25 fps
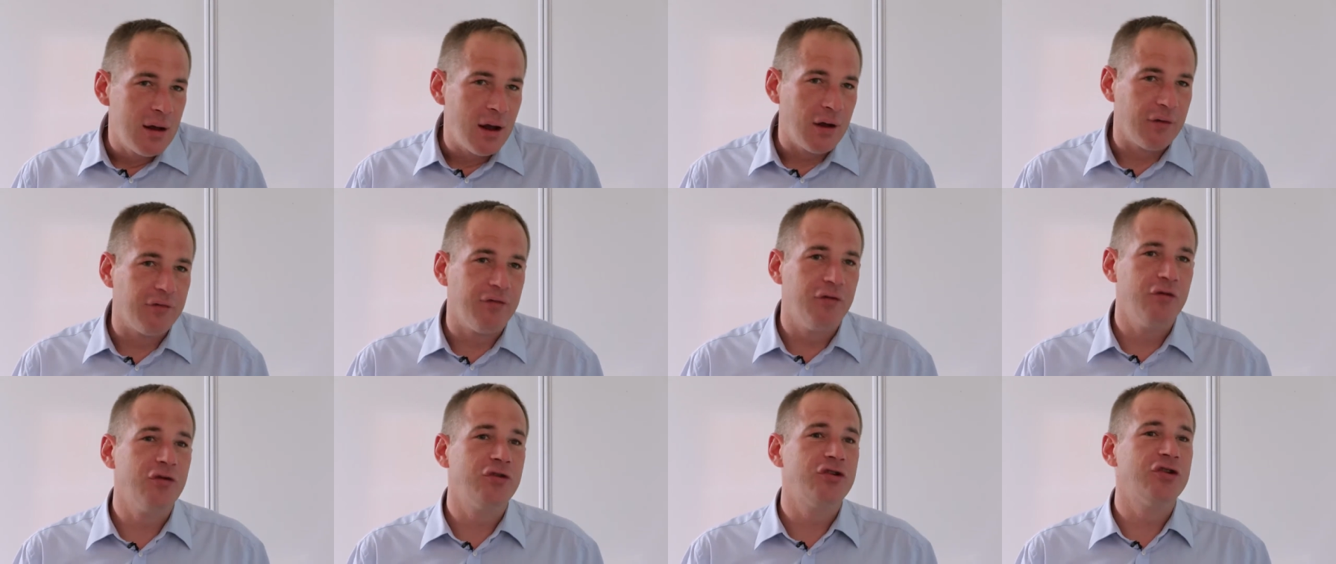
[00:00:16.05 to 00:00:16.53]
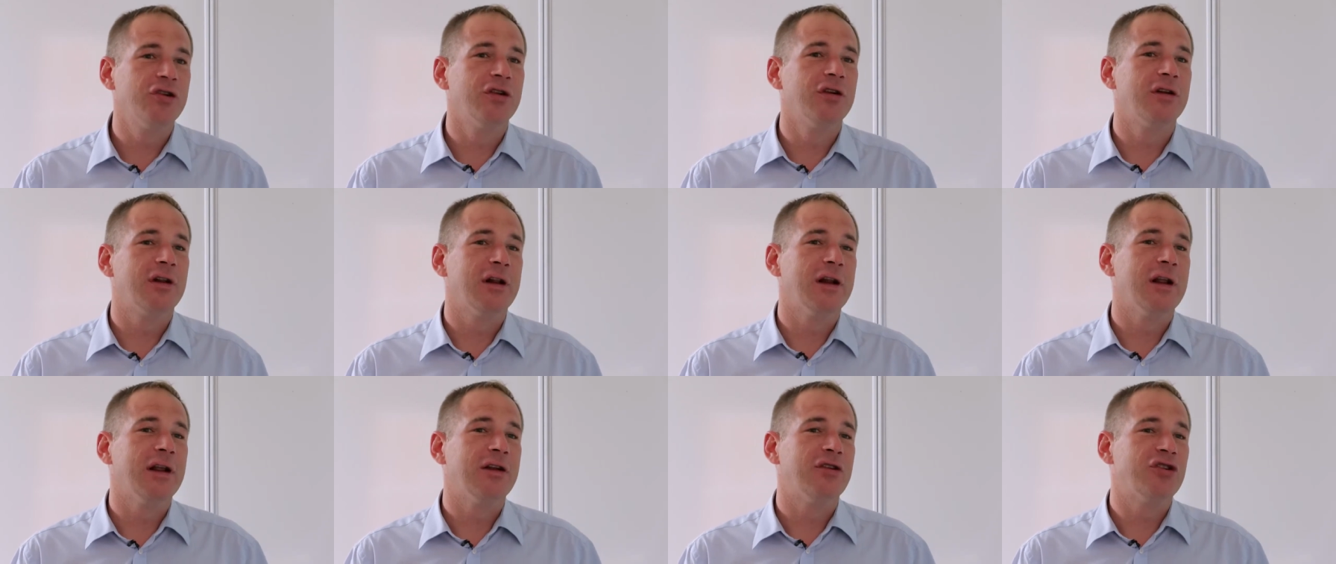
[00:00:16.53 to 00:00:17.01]

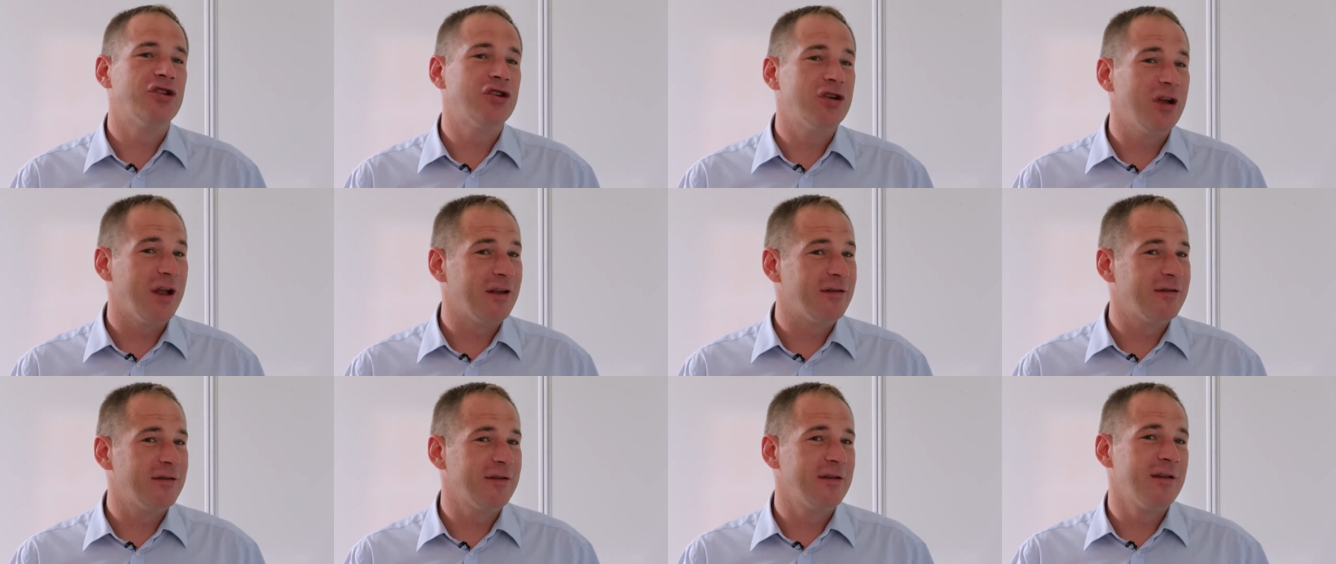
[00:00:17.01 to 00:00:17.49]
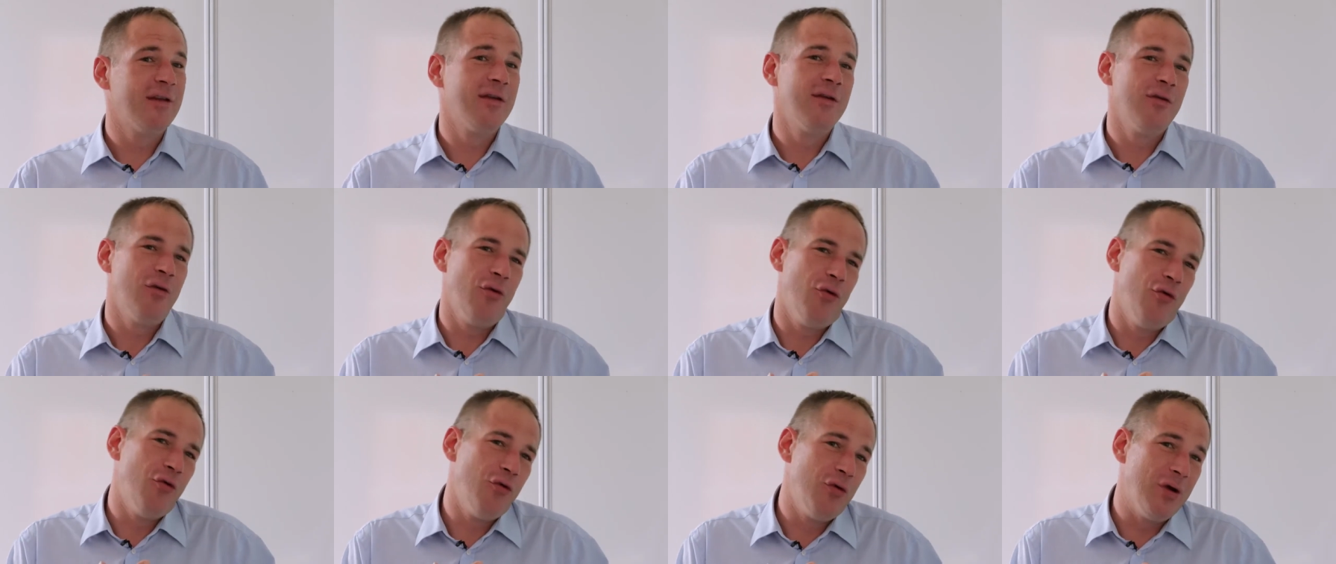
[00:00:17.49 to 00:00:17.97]
unfortunately, just
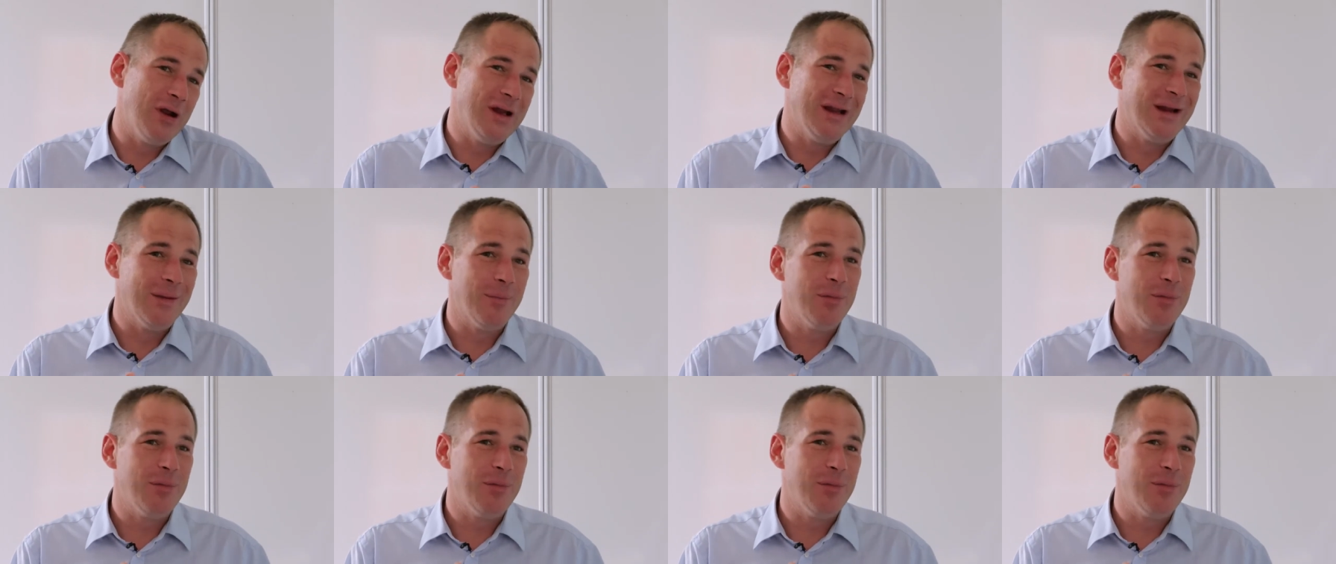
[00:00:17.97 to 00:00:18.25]
or in